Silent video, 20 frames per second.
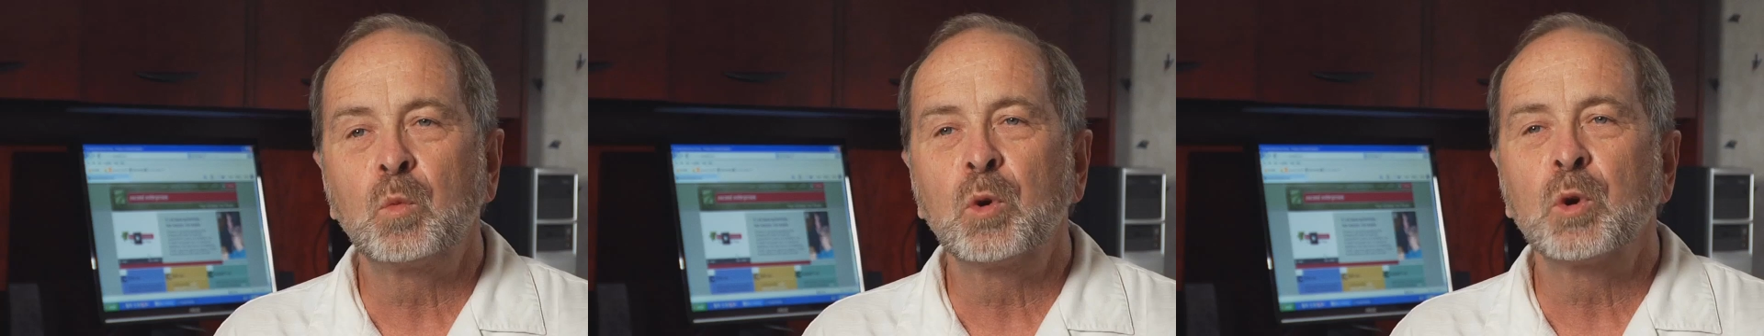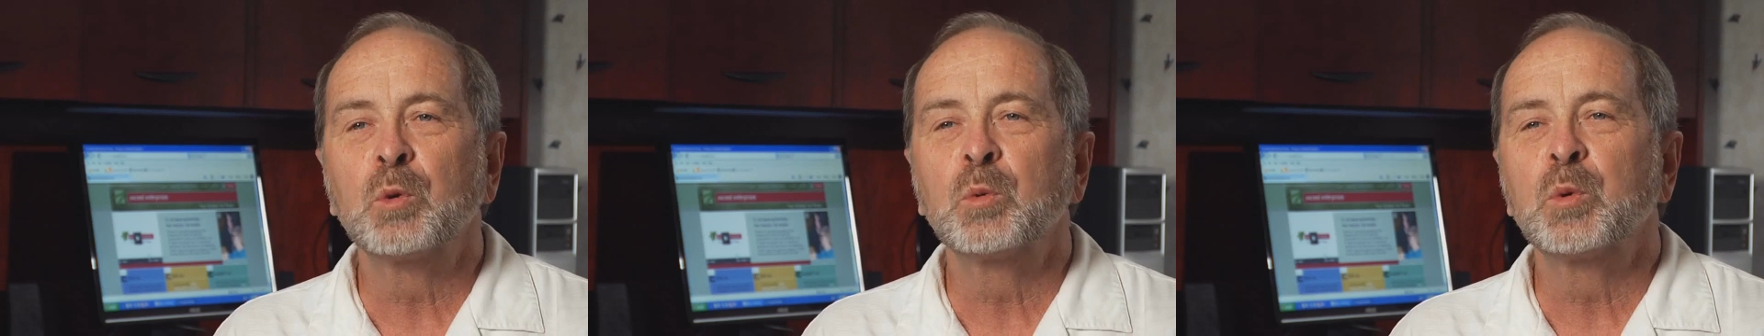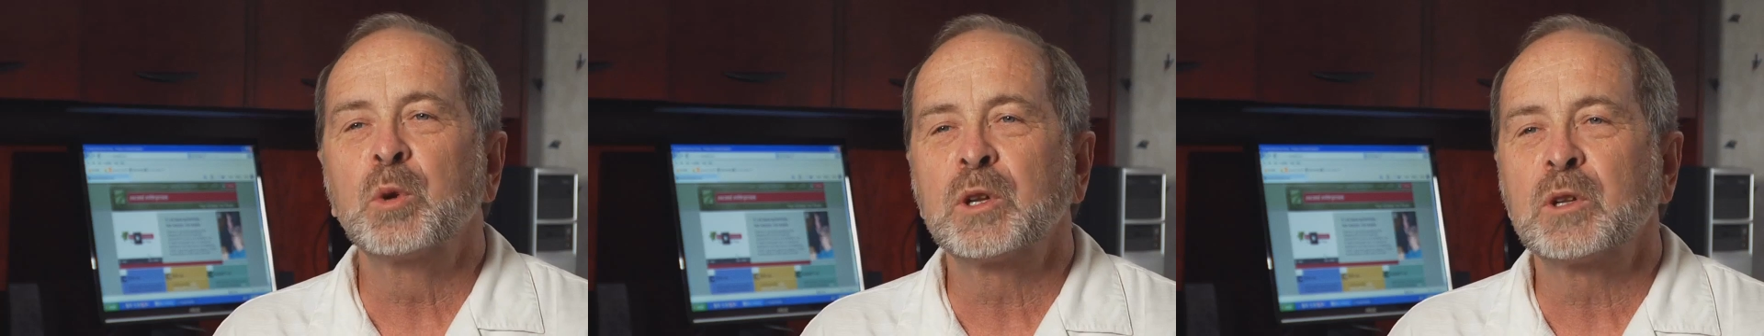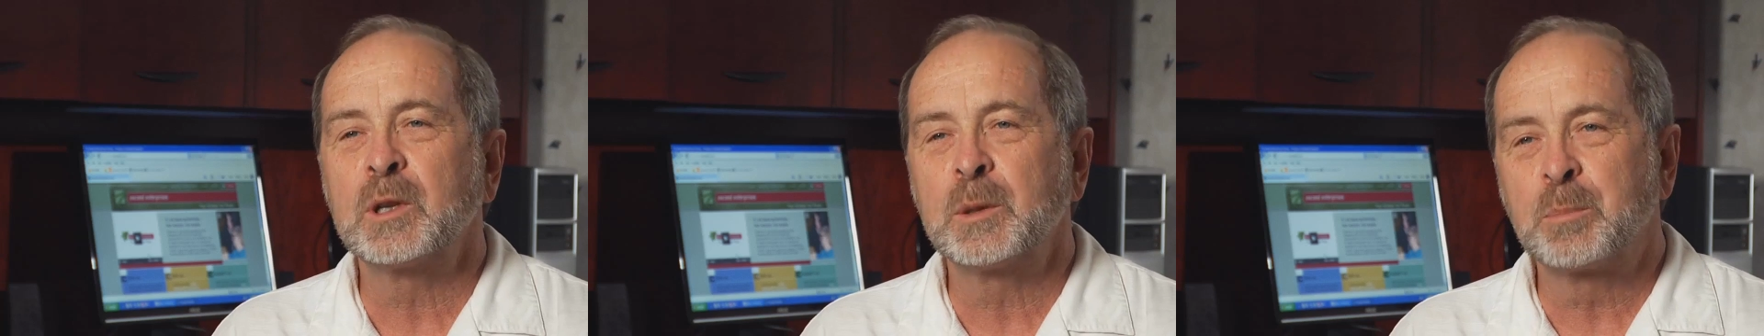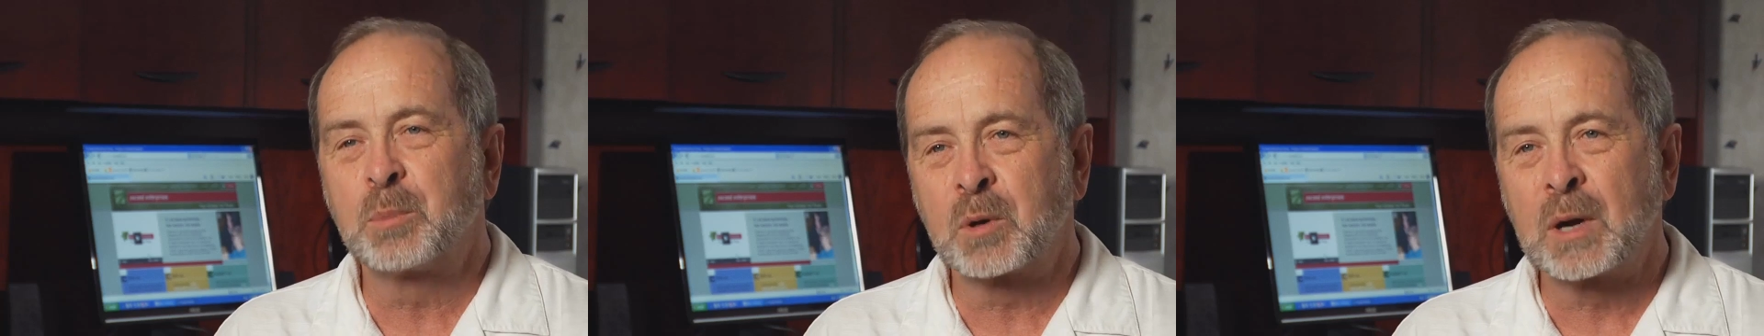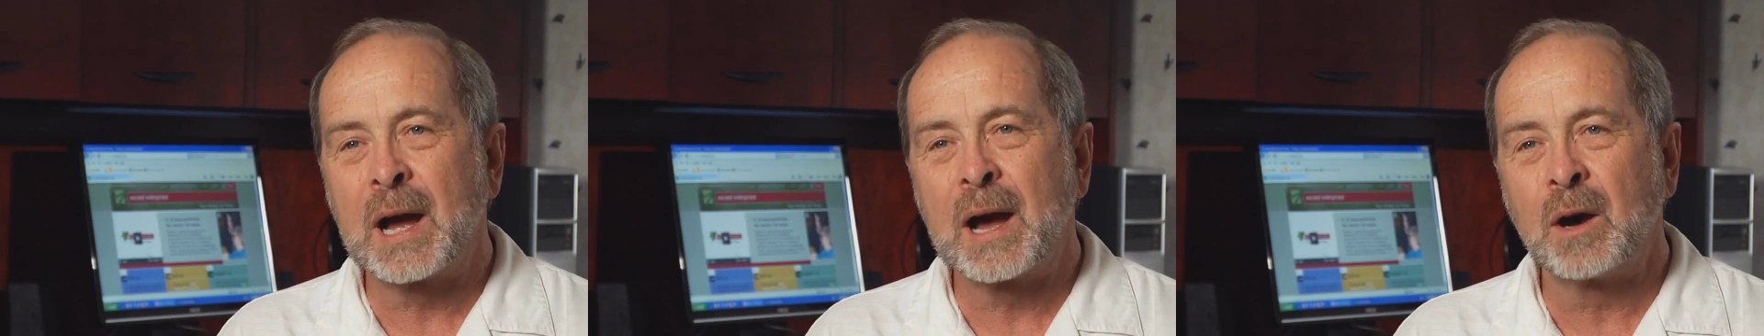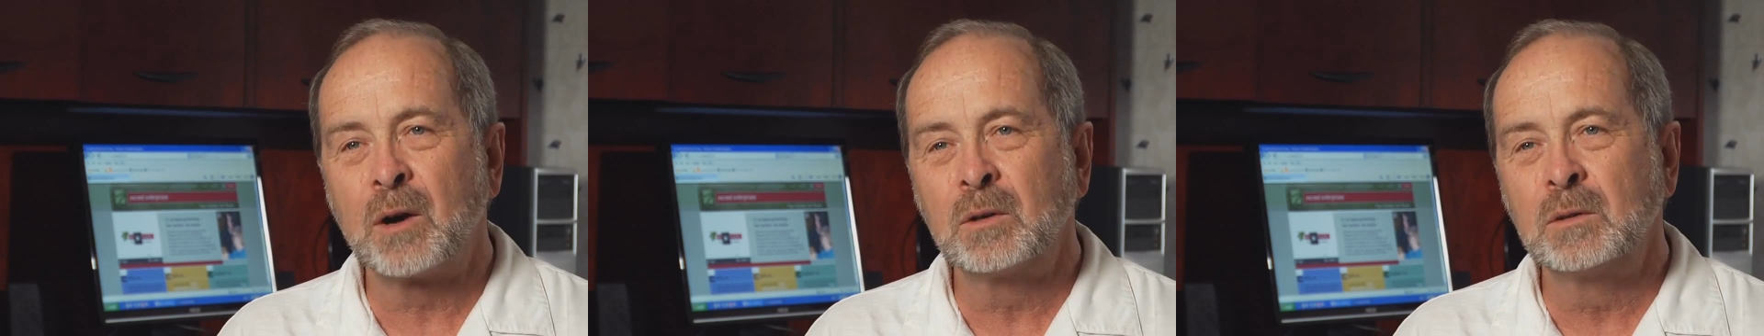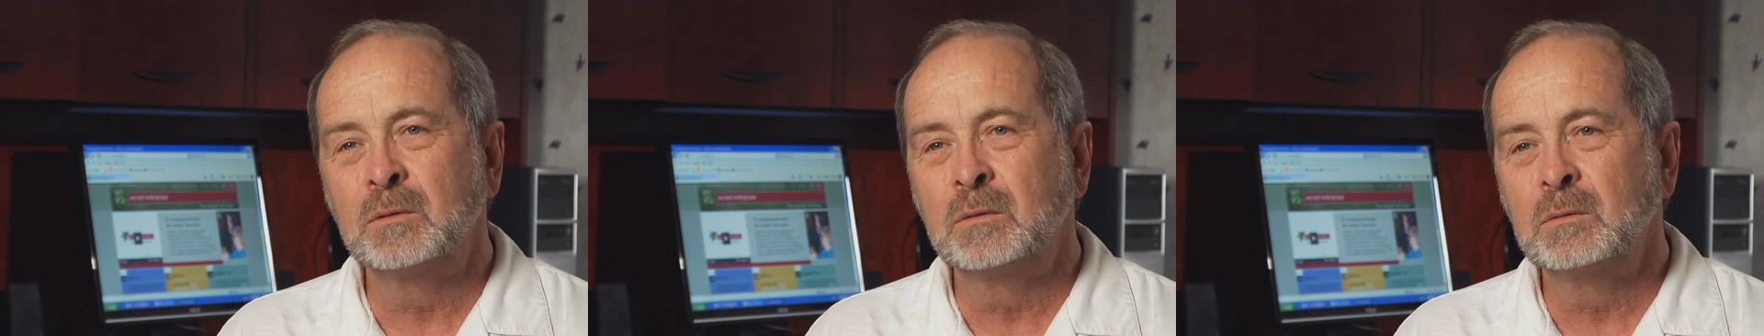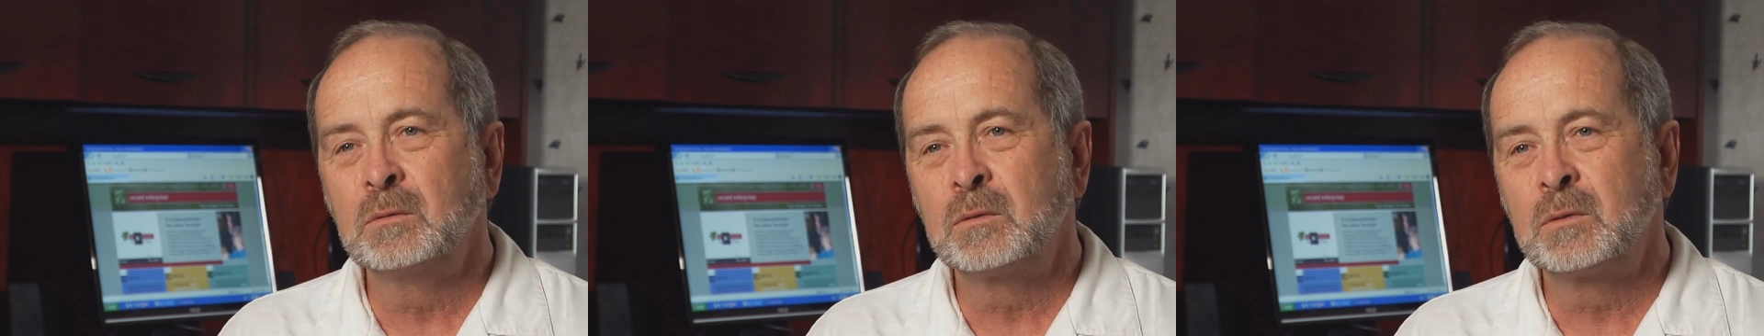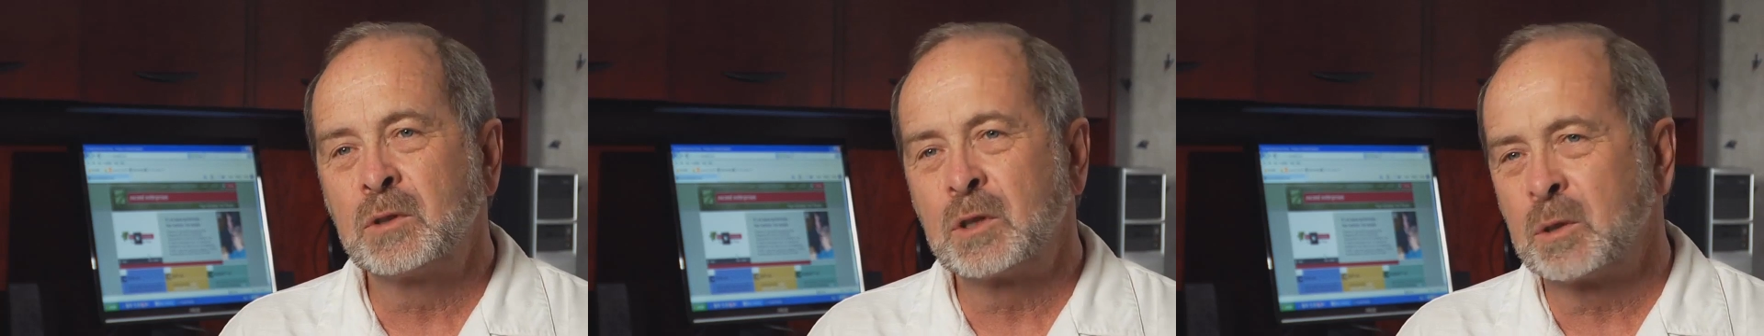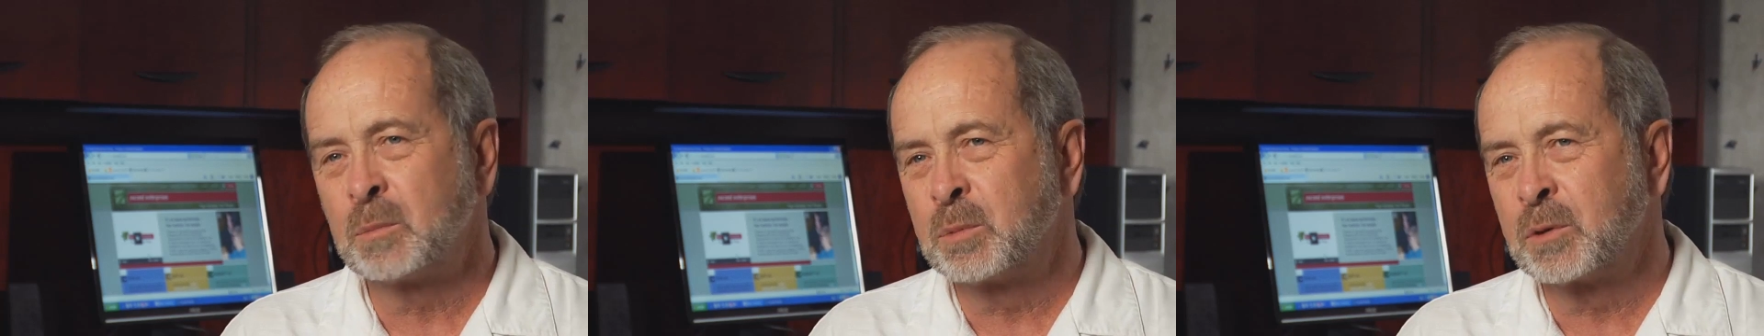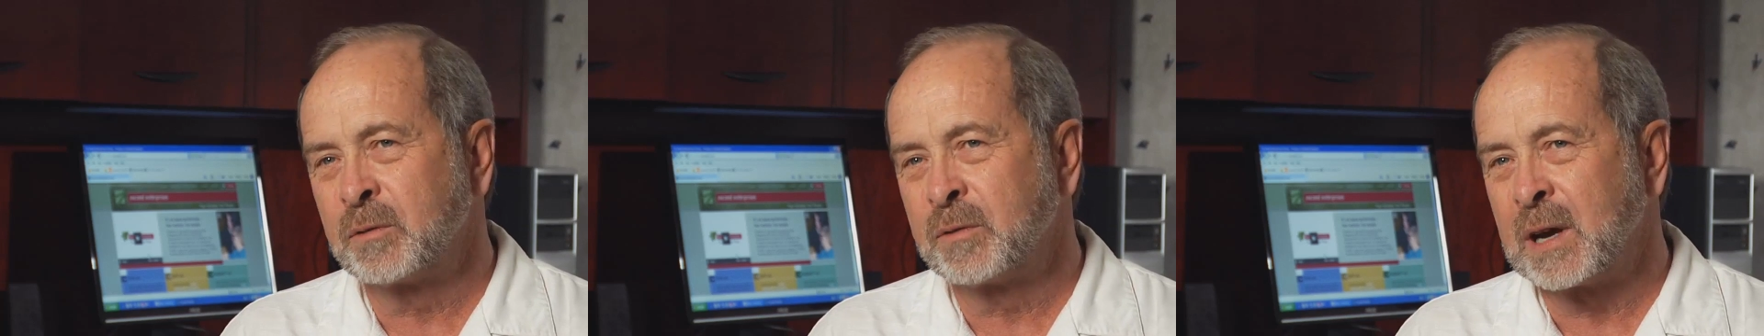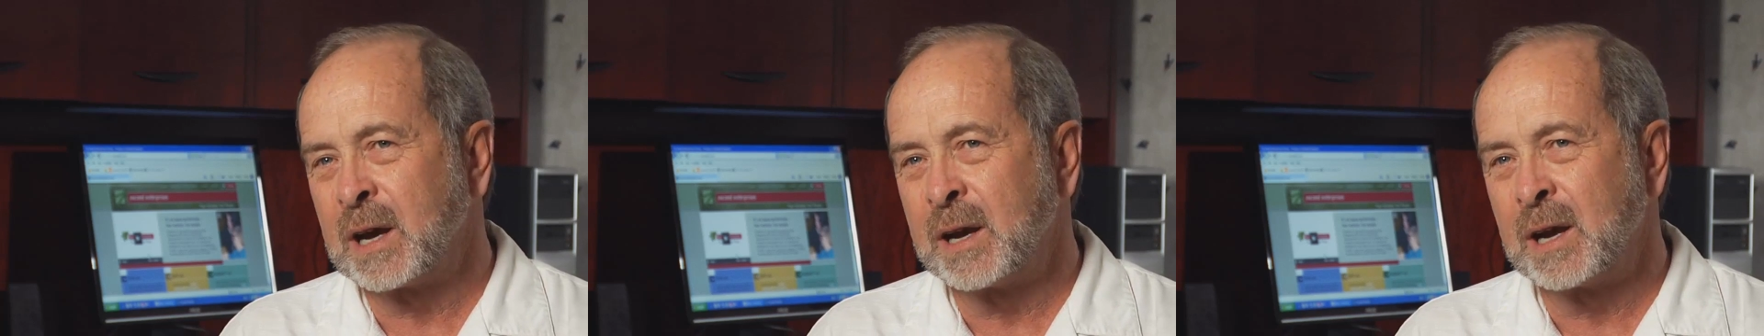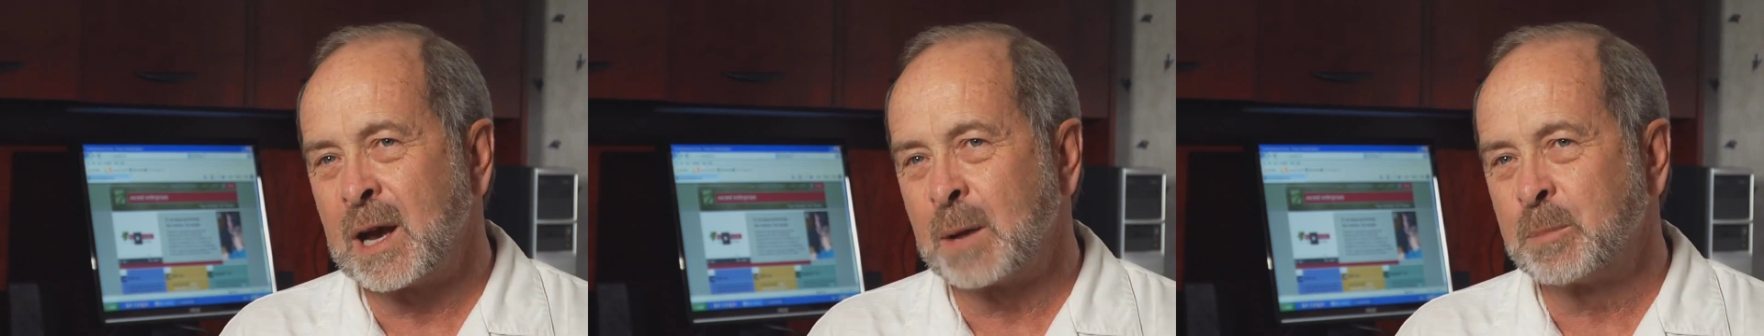We're really proud to provide